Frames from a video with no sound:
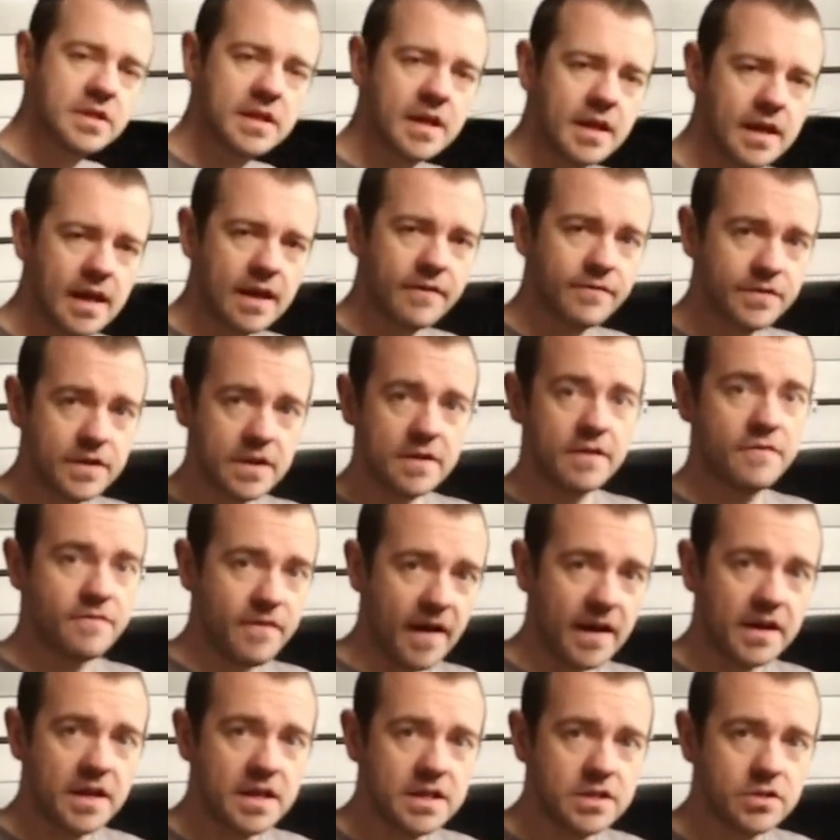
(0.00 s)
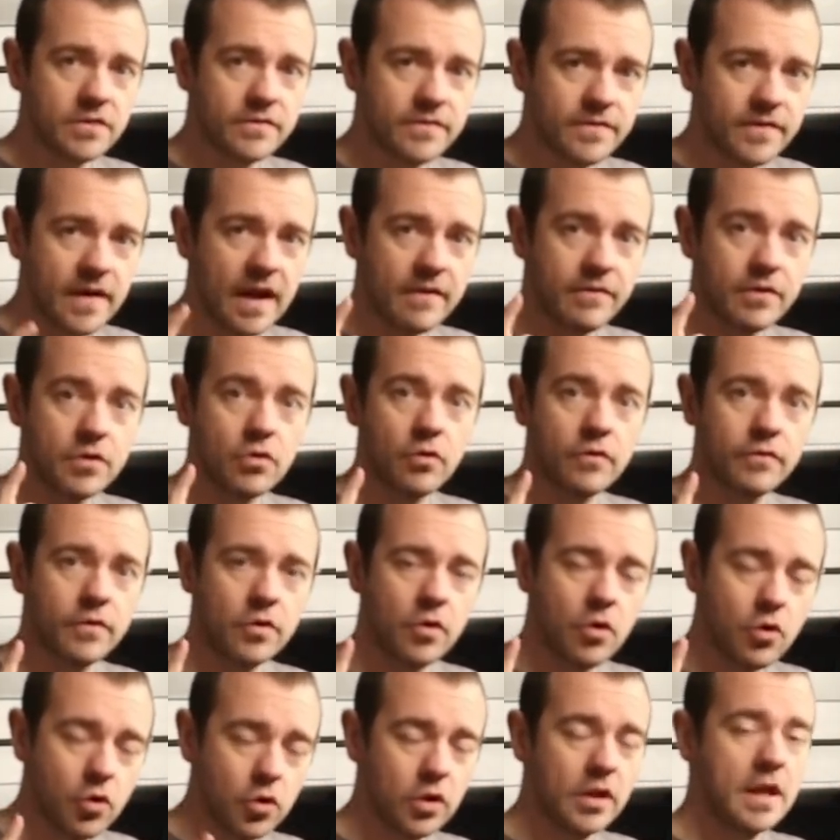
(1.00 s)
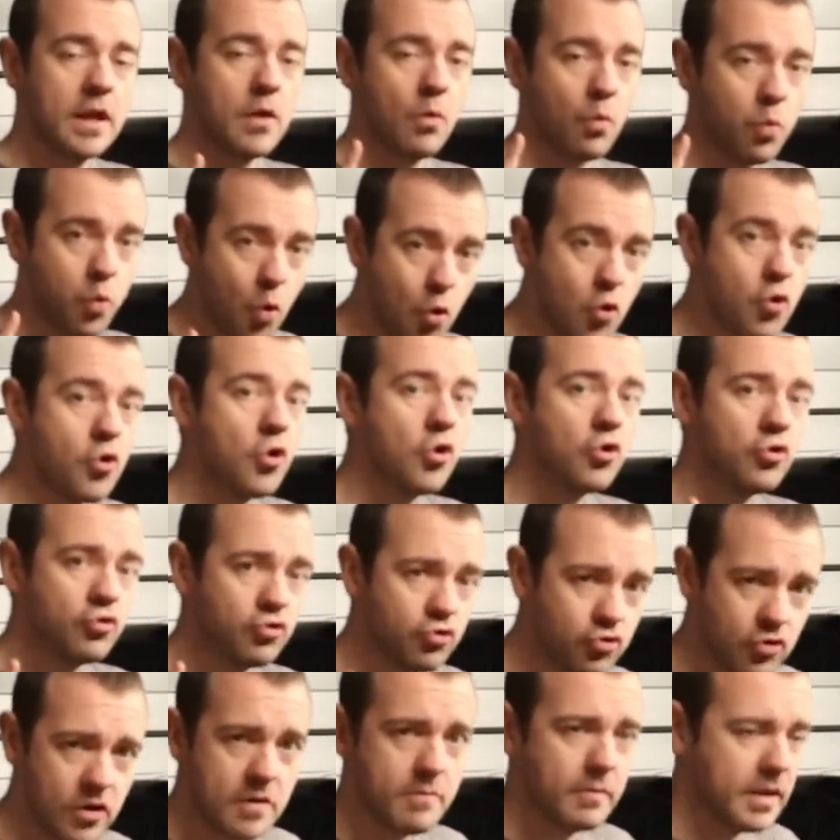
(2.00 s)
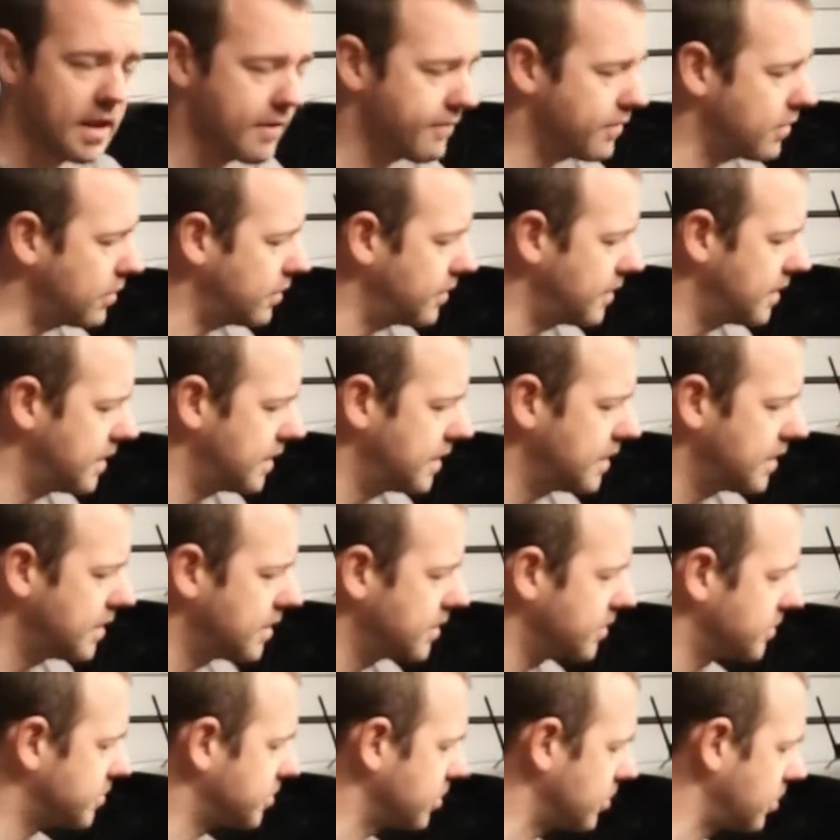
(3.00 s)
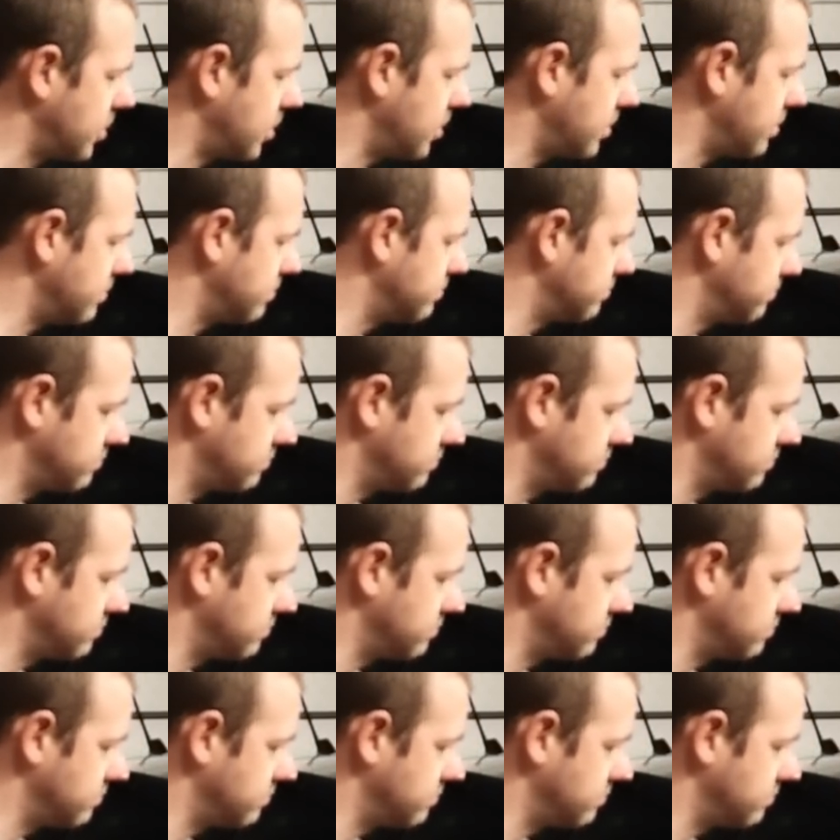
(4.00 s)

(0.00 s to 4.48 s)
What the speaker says: have the advantage of having only one trim level. So